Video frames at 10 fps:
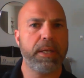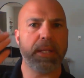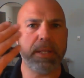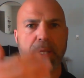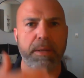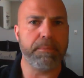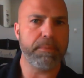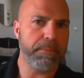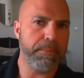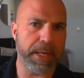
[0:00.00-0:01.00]
And then
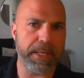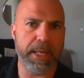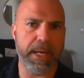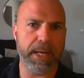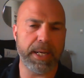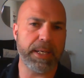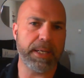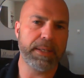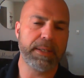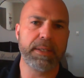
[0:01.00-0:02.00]
by
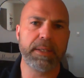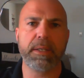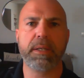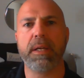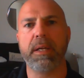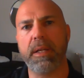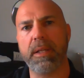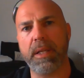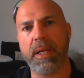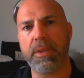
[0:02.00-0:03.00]

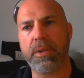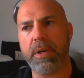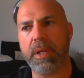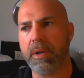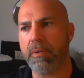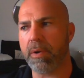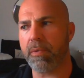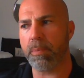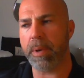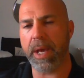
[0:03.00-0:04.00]
9:30, getting ready
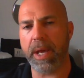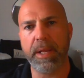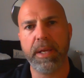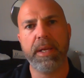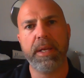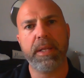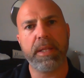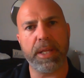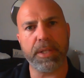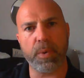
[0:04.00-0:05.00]
for bed,
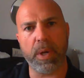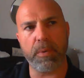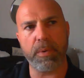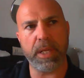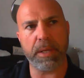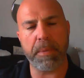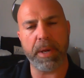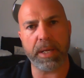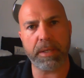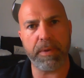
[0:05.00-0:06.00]
that's when I would take my
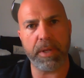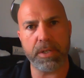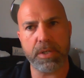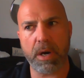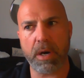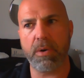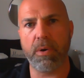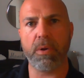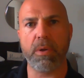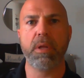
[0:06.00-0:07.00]
activated
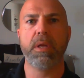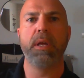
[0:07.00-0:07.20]
charcoal.